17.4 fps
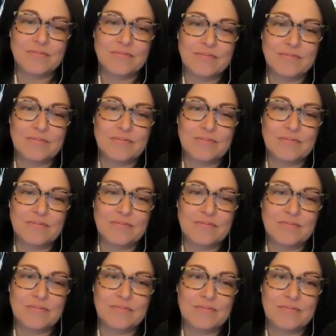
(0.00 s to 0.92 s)

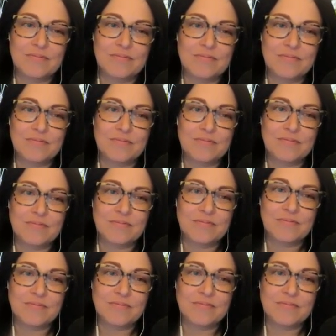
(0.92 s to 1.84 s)

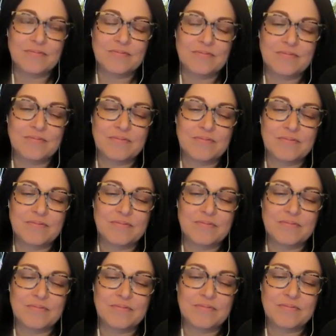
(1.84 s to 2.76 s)

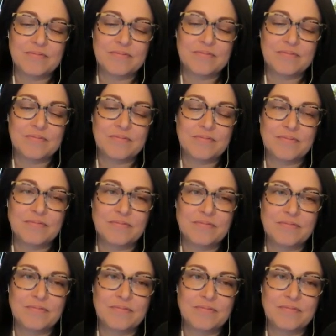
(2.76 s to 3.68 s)

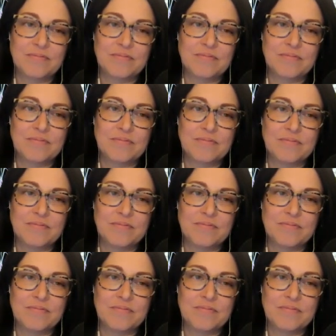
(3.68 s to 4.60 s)

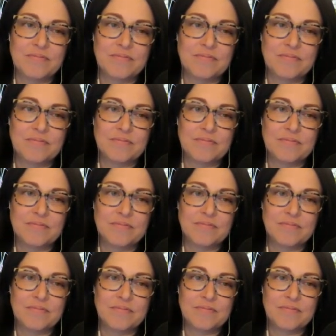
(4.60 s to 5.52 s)

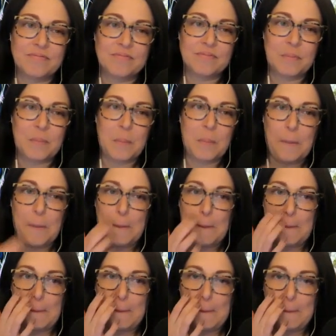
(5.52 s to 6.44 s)

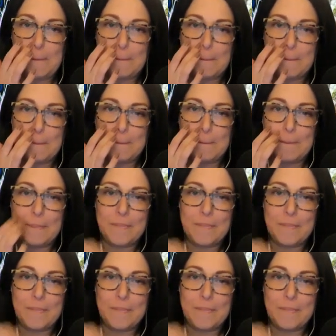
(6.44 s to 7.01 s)
No words are spoken by the person on screen.